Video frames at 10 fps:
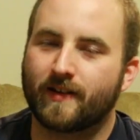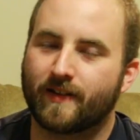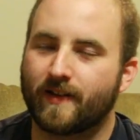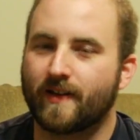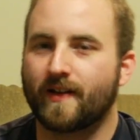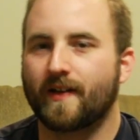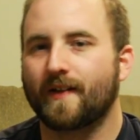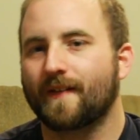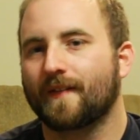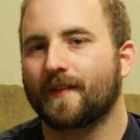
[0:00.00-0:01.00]

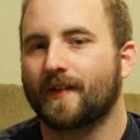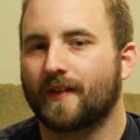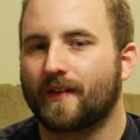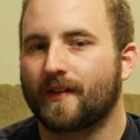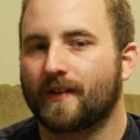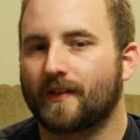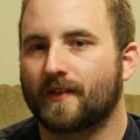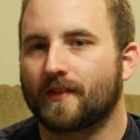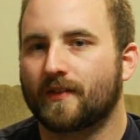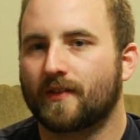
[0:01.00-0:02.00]

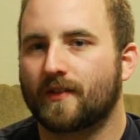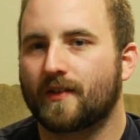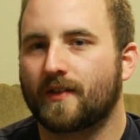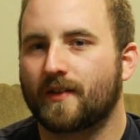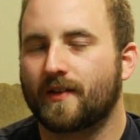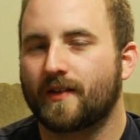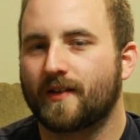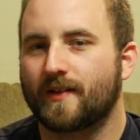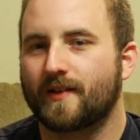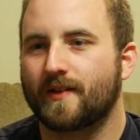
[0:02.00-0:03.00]

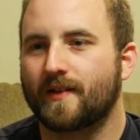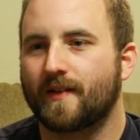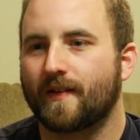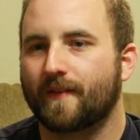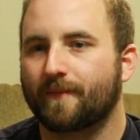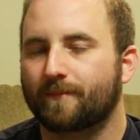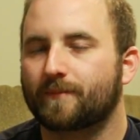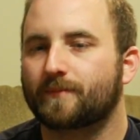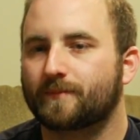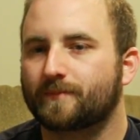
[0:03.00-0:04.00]

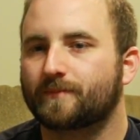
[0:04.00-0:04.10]
[no speech]